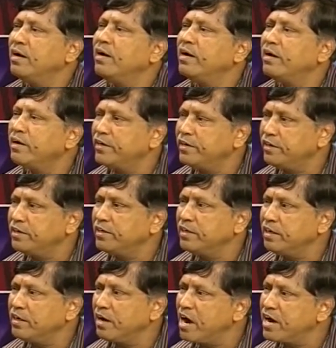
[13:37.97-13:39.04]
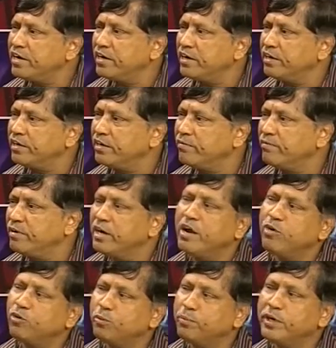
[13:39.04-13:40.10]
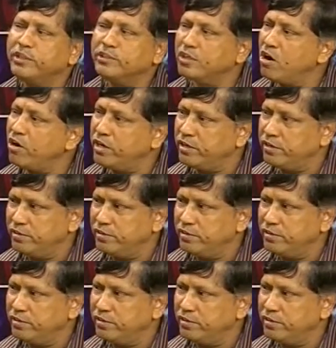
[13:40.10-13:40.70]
written content will have to be discarded